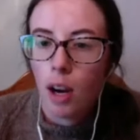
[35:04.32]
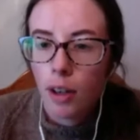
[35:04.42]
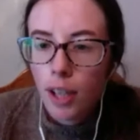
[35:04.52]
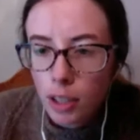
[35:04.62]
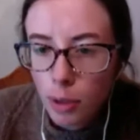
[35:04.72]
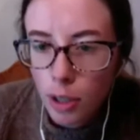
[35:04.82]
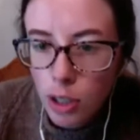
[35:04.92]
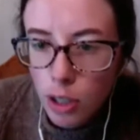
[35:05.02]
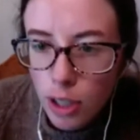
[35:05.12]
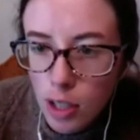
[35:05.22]
Our next
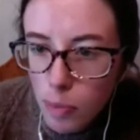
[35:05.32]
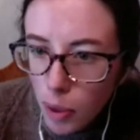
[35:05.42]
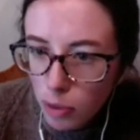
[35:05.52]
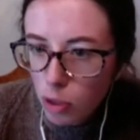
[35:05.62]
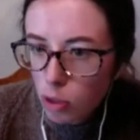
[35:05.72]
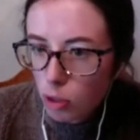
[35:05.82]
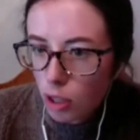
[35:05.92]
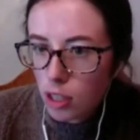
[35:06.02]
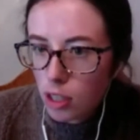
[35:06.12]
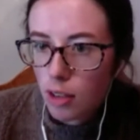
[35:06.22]
question is about the
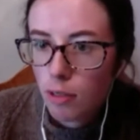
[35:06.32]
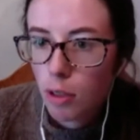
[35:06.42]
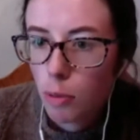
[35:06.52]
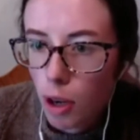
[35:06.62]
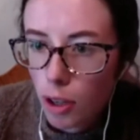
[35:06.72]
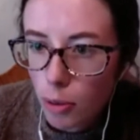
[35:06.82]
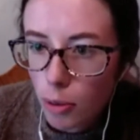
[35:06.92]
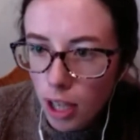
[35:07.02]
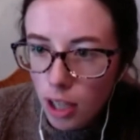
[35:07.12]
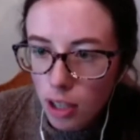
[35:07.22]
Trent Severn
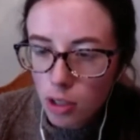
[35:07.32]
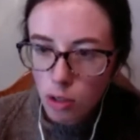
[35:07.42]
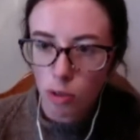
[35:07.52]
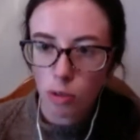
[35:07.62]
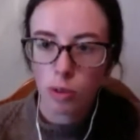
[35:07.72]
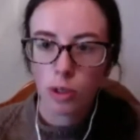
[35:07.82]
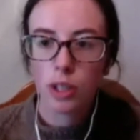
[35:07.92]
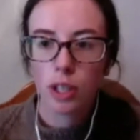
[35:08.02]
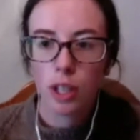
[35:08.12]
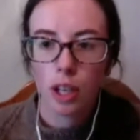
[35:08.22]
waterway. So
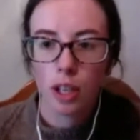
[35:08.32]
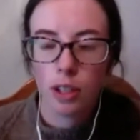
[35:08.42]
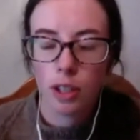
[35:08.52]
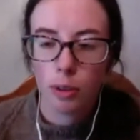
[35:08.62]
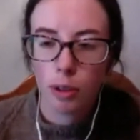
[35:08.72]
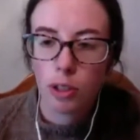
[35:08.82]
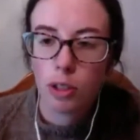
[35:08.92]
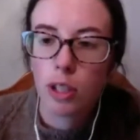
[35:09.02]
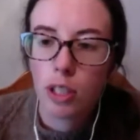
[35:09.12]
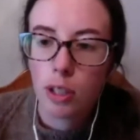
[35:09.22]
the question
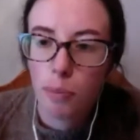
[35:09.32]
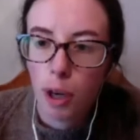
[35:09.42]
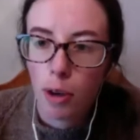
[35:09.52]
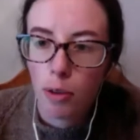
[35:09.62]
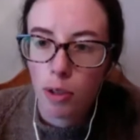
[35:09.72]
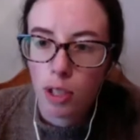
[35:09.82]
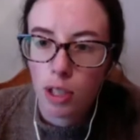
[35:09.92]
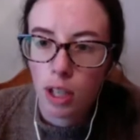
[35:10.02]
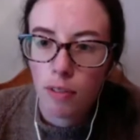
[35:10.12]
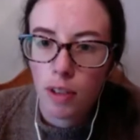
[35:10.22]
is about
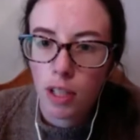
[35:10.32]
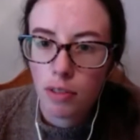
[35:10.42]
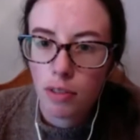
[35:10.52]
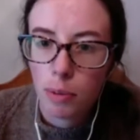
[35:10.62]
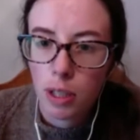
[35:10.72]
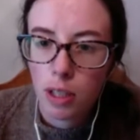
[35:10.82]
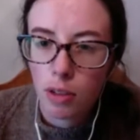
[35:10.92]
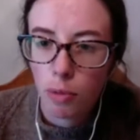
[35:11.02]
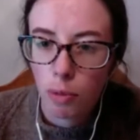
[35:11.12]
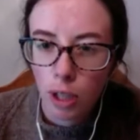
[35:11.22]
invasive species
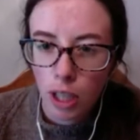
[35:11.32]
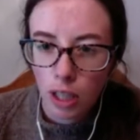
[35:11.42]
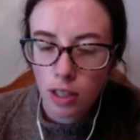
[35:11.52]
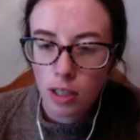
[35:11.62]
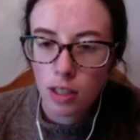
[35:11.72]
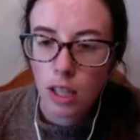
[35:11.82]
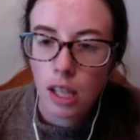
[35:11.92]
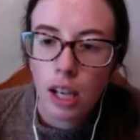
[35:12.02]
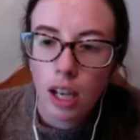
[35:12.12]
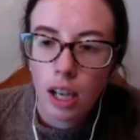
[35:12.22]
of weeds
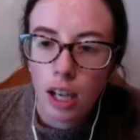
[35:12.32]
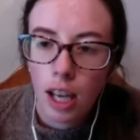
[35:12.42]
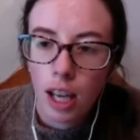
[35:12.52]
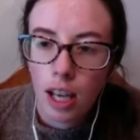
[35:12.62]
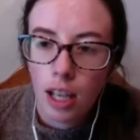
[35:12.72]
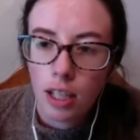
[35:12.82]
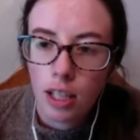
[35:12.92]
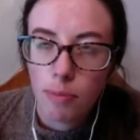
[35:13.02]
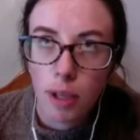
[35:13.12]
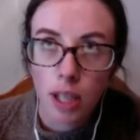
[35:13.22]

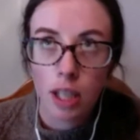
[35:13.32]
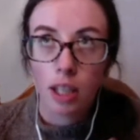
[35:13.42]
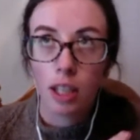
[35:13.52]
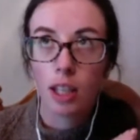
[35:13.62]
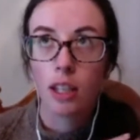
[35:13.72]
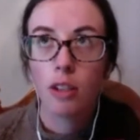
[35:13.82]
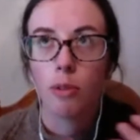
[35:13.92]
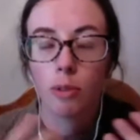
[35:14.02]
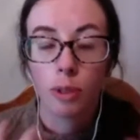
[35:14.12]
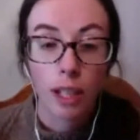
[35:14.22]
and making, you
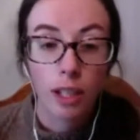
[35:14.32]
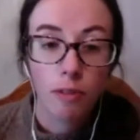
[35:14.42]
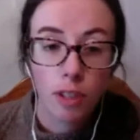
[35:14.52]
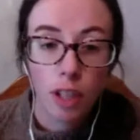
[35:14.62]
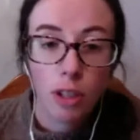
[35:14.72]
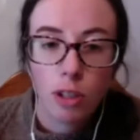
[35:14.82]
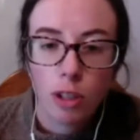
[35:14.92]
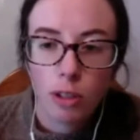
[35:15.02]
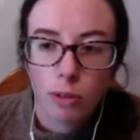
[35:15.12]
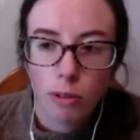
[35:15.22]
know, like you've touched
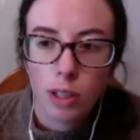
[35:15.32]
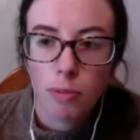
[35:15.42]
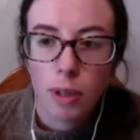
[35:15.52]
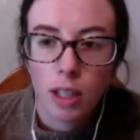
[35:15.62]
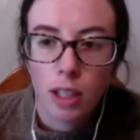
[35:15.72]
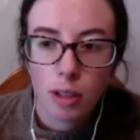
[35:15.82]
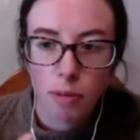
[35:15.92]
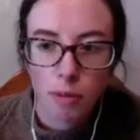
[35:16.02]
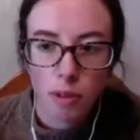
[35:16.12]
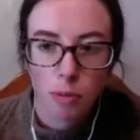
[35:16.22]
on, Derissa, making some
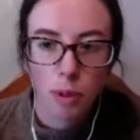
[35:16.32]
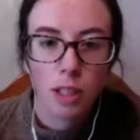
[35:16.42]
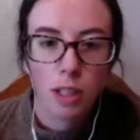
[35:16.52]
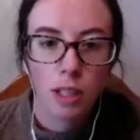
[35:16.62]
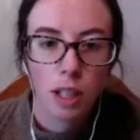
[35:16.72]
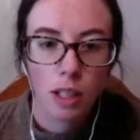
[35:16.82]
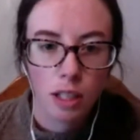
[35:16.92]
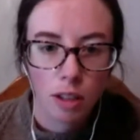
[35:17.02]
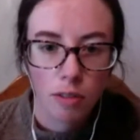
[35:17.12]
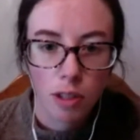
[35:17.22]
of the places
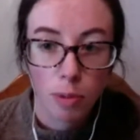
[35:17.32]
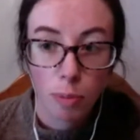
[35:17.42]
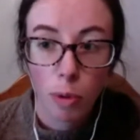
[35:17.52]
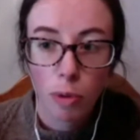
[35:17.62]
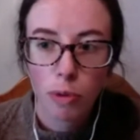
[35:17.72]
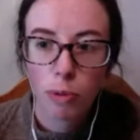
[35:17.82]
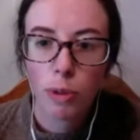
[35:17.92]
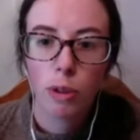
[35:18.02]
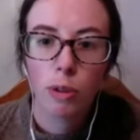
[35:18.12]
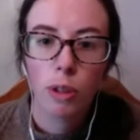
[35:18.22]
unsafe to boat
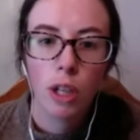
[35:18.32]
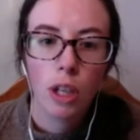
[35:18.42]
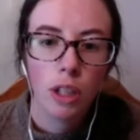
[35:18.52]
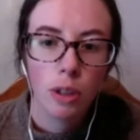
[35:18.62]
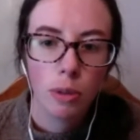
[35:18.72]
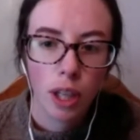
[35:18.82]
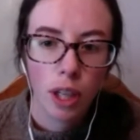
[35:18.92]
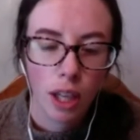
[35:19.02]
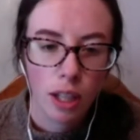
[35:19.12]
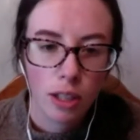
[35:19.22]
through. You
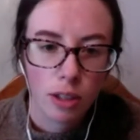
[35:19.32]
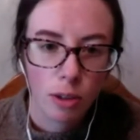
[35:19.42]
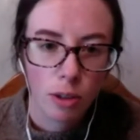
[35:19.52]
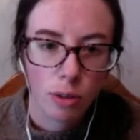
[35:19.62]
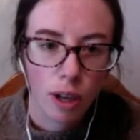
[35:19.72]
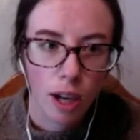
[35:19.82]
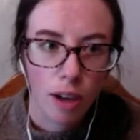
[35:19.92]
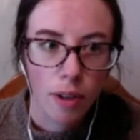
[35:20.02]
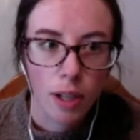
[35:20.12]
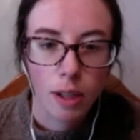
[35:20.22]
can't also
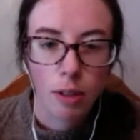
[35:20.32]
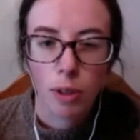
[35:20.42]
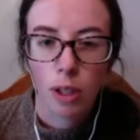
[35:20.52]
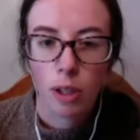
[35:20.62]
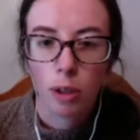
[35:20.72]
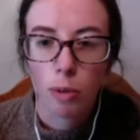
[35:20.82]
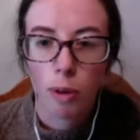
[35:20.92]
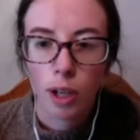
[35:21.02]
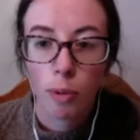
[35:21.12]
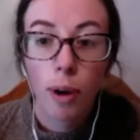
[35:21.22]
have any real
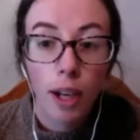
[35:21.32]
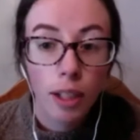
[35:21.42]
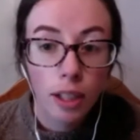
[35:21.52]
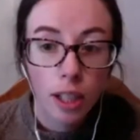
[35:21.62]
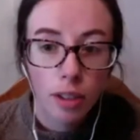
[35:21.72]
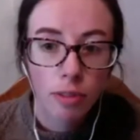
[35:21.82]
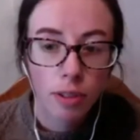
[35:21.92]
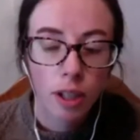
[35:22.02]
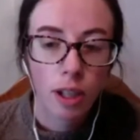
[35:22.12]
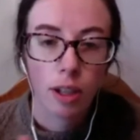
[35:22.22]
aquatic wildlife
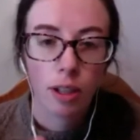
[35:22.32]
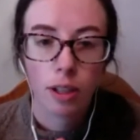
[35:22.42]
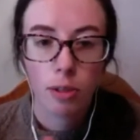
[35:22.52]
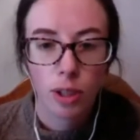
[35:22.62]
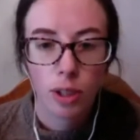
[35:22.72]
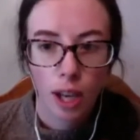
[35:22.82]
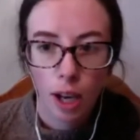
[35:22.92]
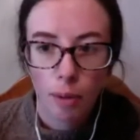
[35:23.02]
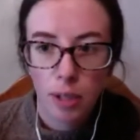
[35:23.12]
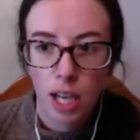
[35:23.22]
uh, using the
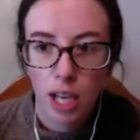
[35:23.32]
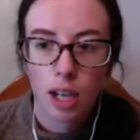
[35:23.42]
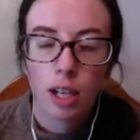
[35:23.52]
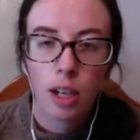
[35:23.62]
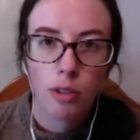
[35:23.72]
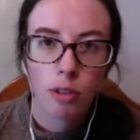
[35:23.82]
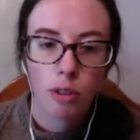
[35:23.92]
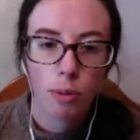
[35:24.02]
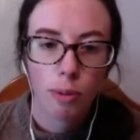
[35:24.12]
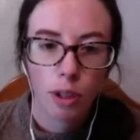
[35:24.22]
habitat. So
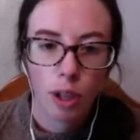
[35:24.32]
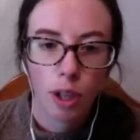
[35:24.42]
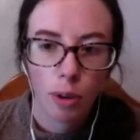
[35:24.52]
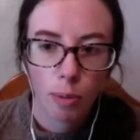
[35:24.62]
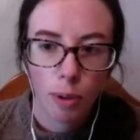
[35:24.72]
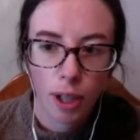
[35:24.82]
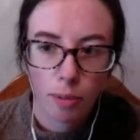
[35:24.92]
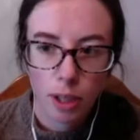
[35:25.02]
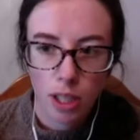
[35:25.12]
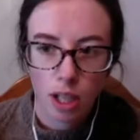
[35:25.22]
they're wondering what can
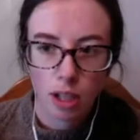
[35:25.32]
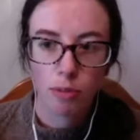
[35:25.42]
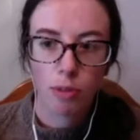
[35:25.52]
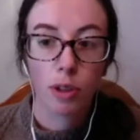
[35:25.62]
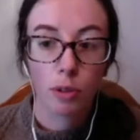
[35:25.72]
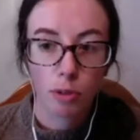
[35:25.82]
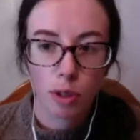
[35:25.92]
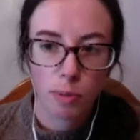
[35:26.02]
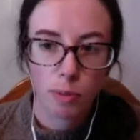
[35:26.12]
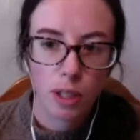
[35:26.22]
be done for those
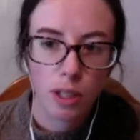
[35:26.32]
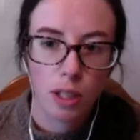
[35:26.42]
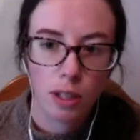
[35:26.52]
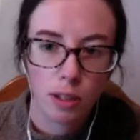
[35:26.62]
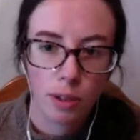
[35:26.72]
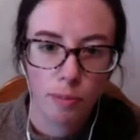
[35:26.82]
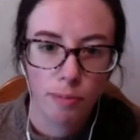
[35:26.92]
species.